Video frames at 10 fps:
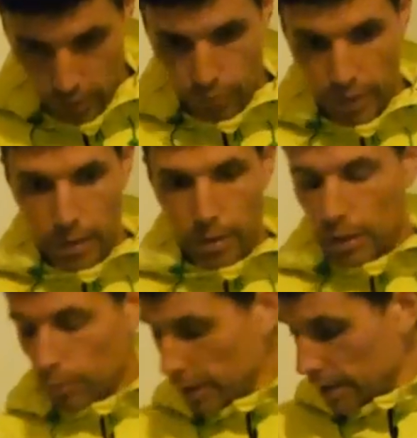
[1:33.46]
is really what
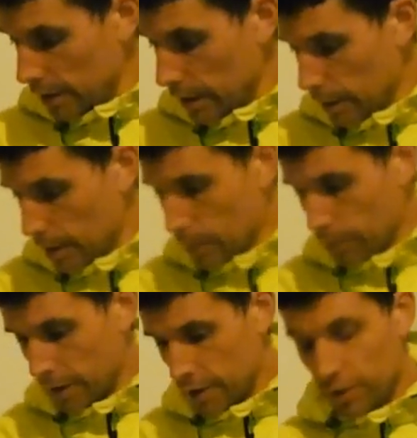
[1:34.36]
I wanted. I
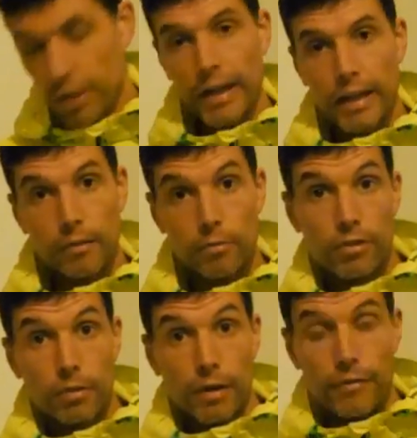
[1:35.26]
wanted a jacket that would
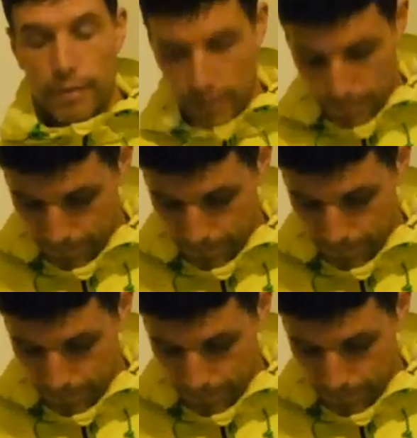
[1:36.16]
do everything.